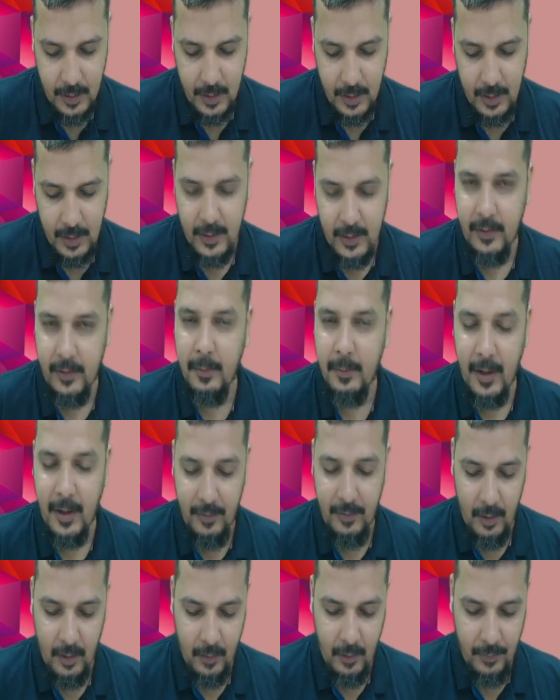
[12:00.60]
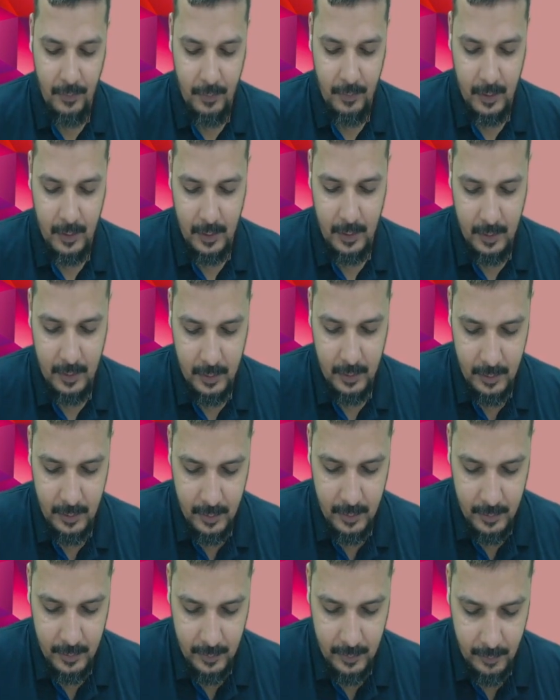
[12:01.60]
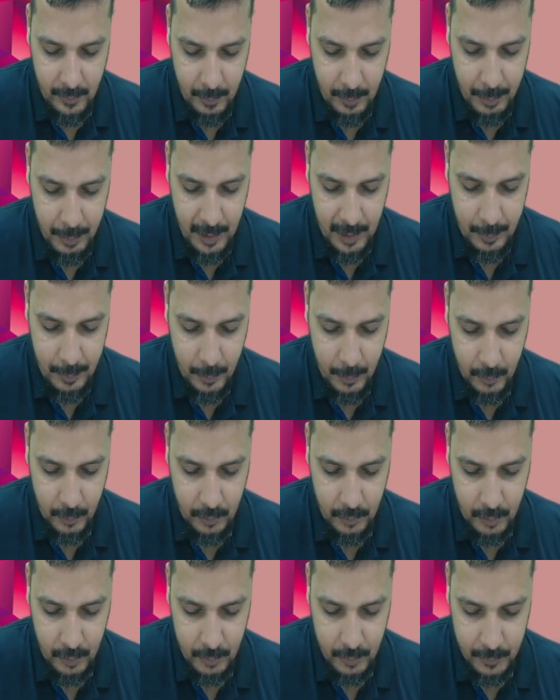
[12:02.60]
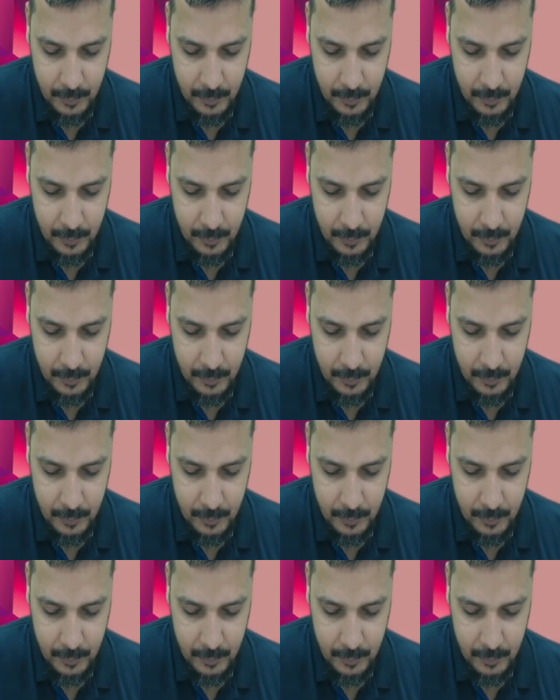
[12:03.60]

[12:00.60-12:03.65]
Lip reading: it is by way of speed post